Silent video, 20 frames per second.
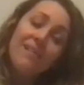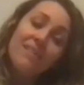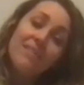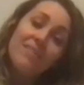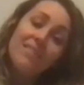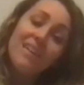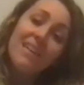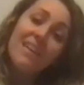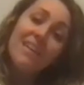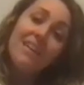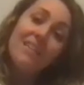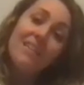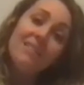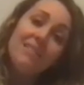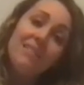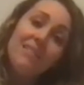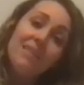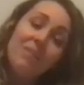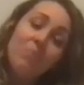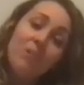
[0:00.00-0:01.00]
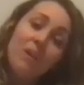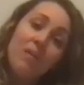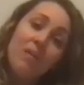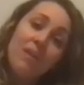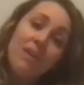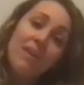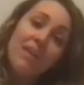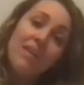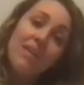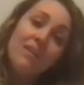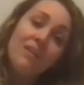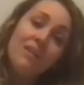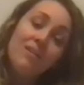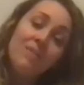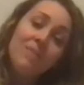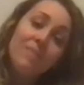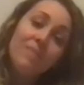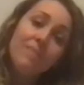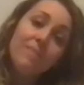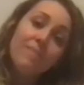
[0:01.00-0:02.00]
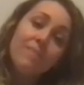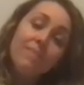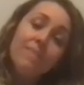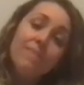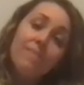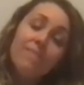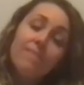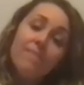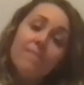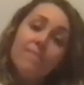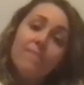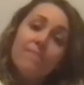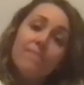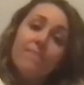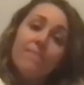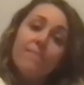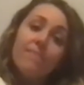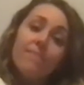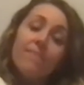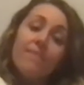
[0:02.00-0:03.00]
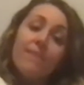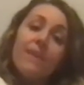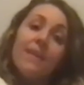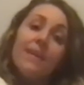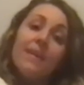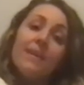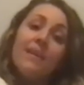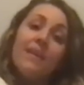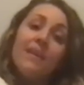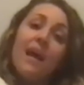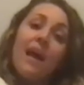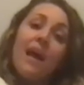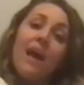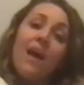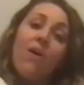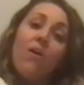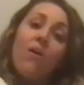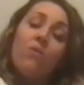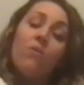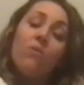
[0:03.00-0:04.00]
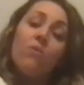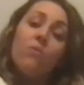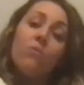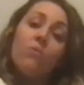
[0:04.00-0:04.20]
Let's take a nice deep breath here. In and out.